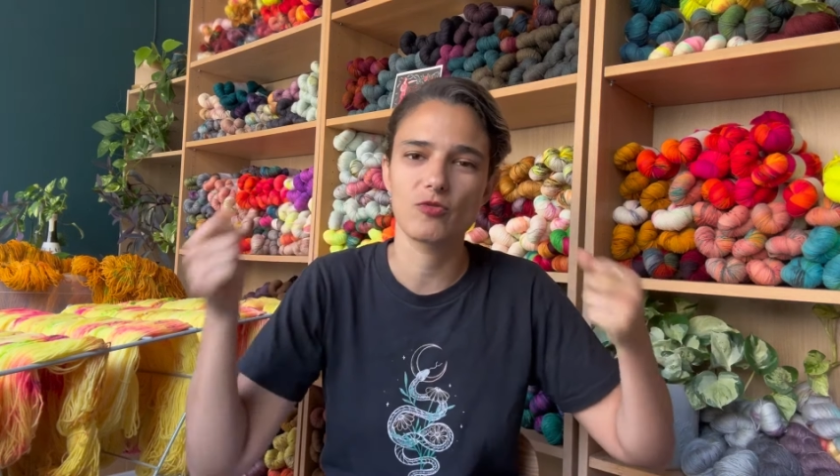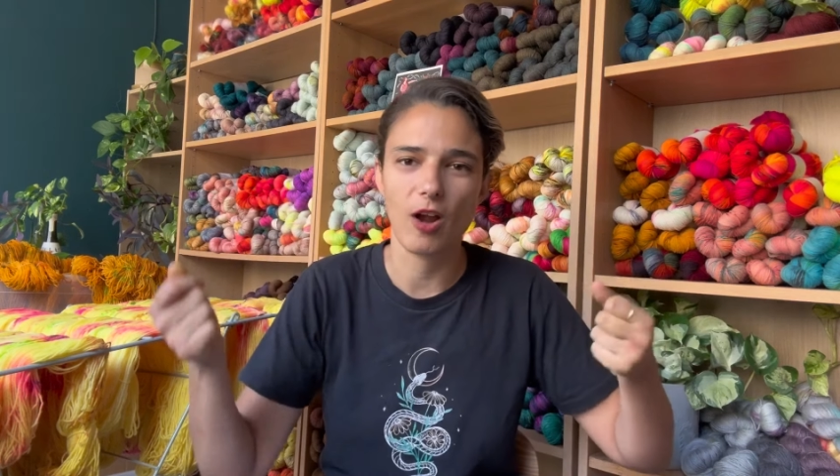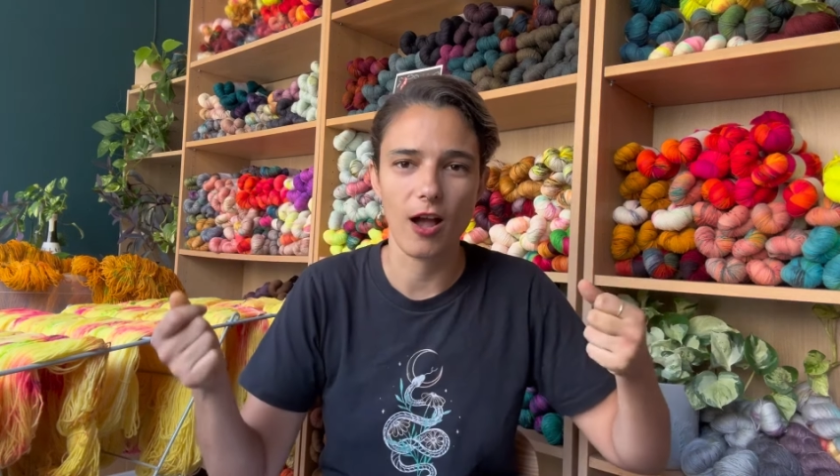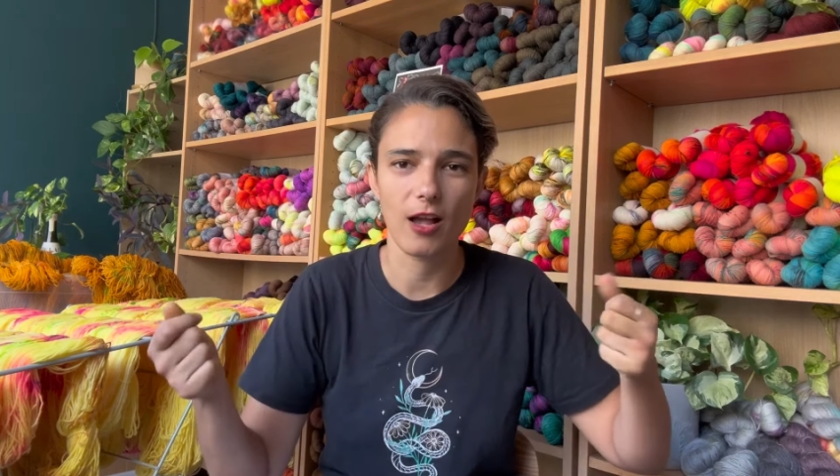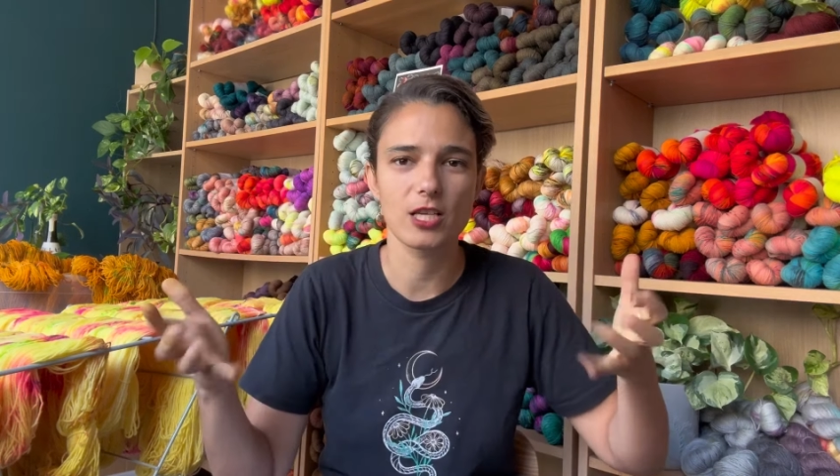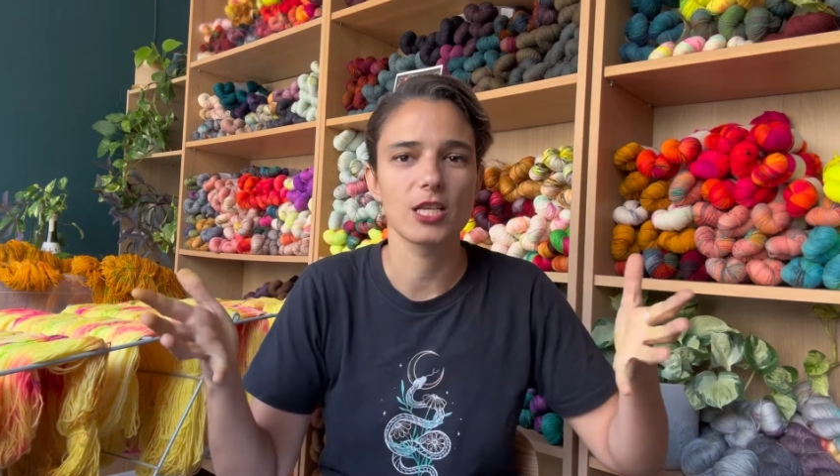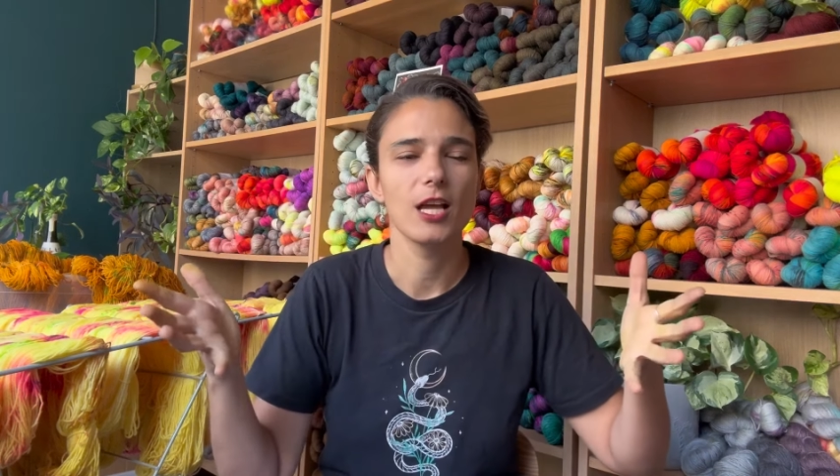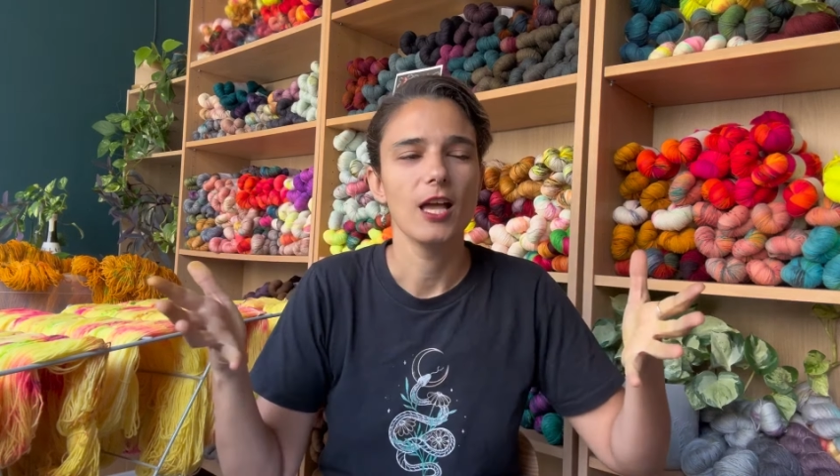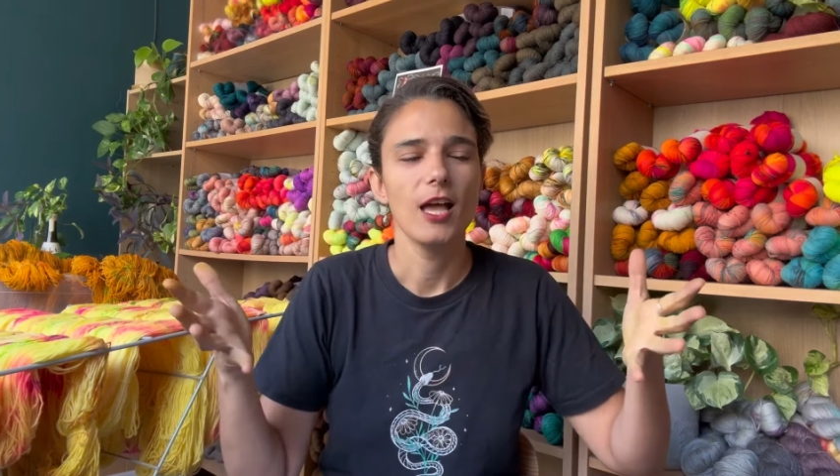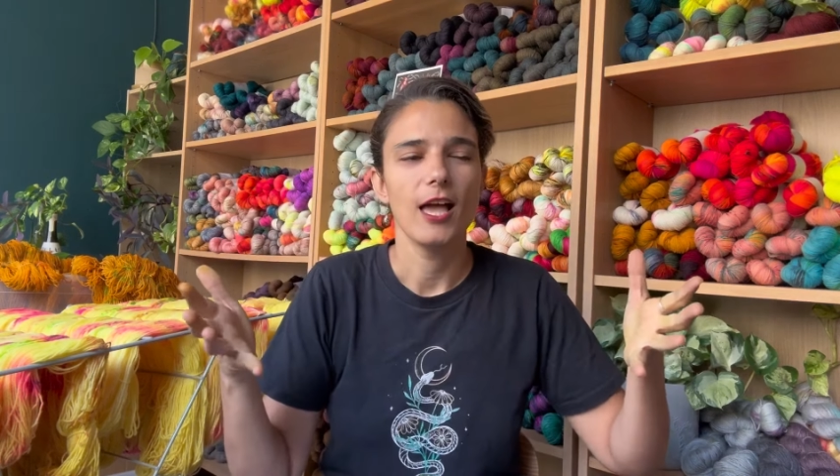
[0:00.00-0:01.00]
rush,
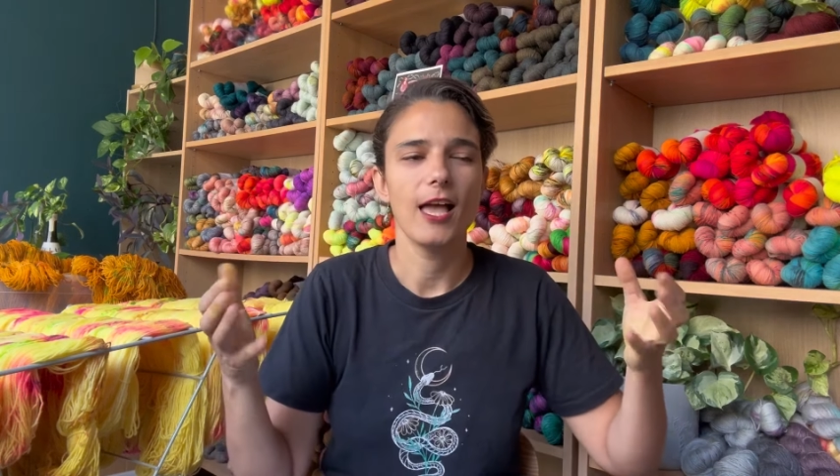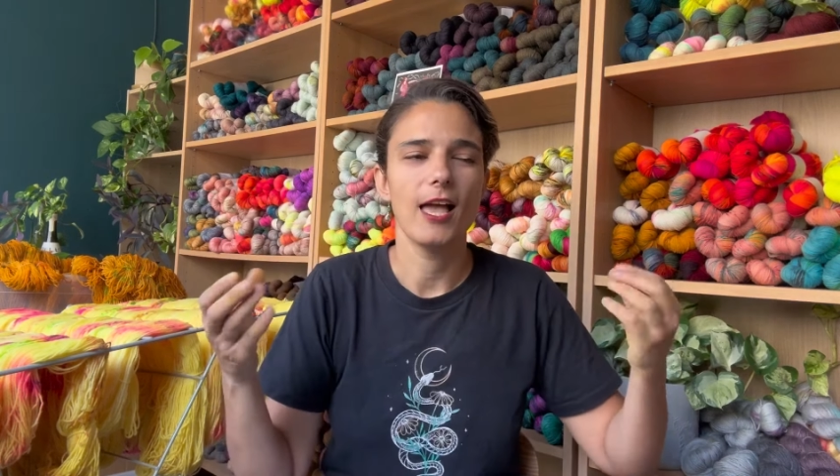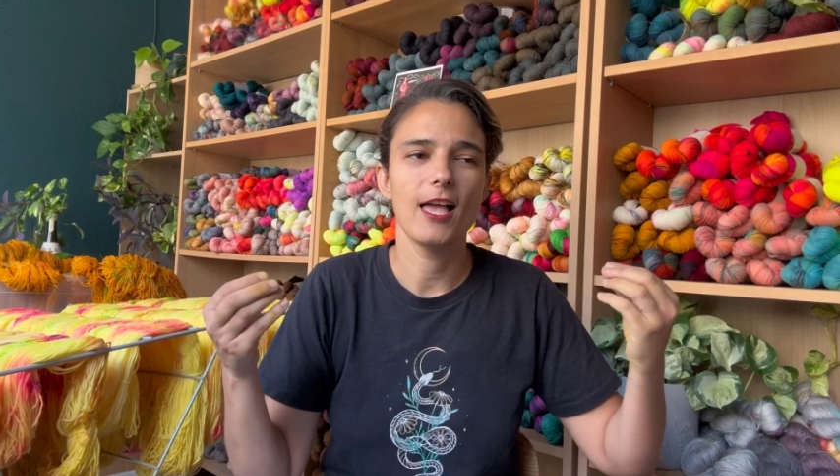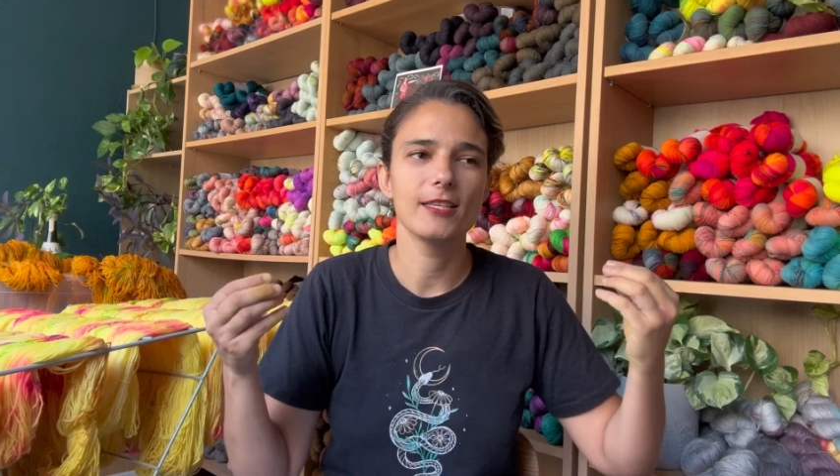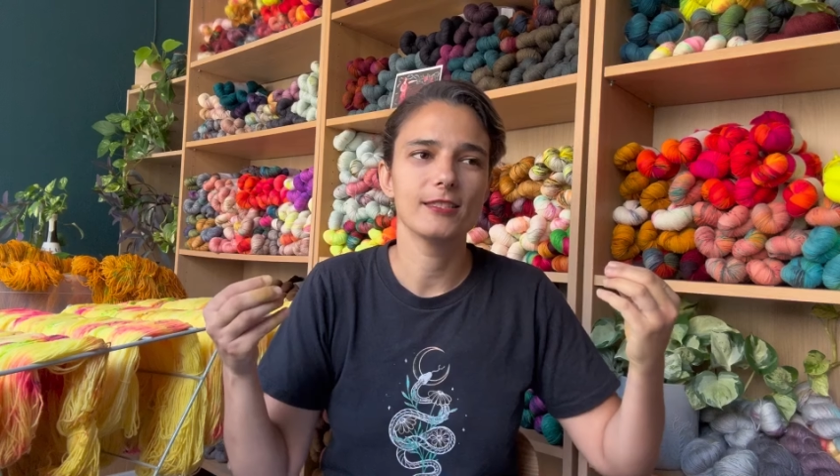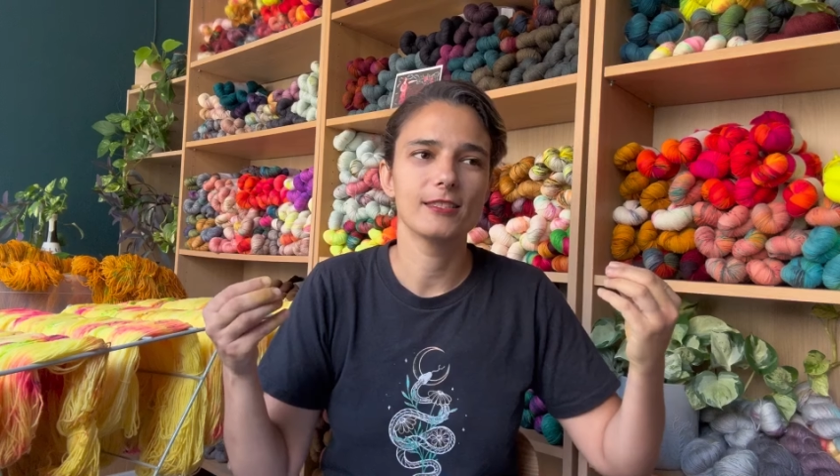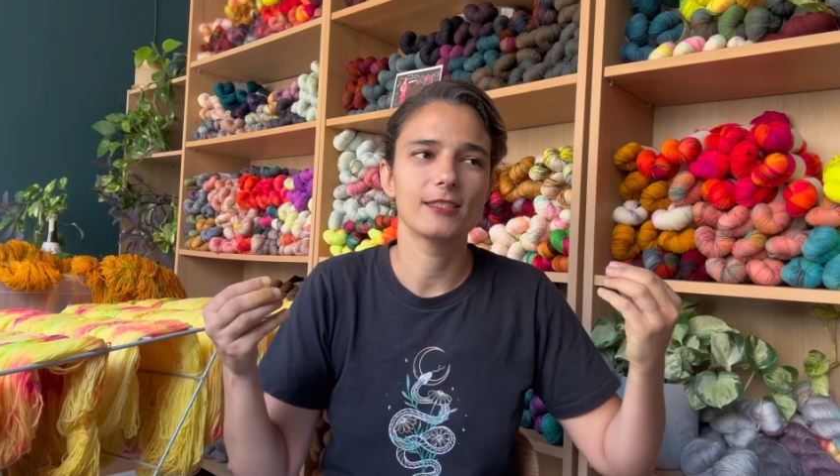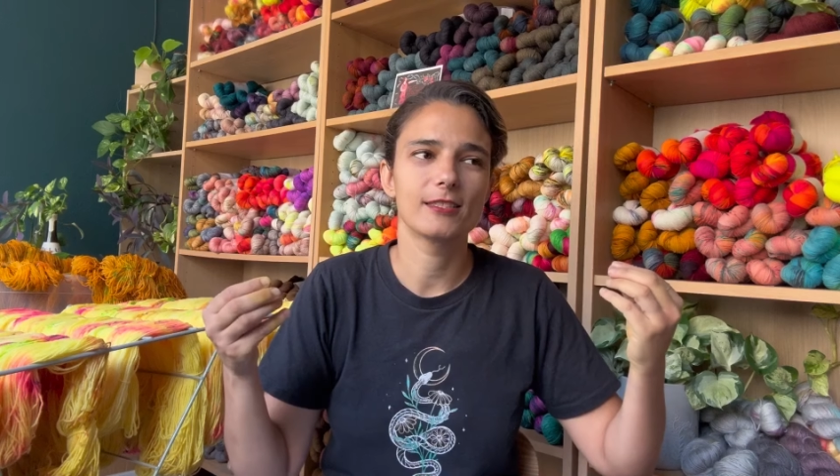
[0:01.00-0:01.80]
and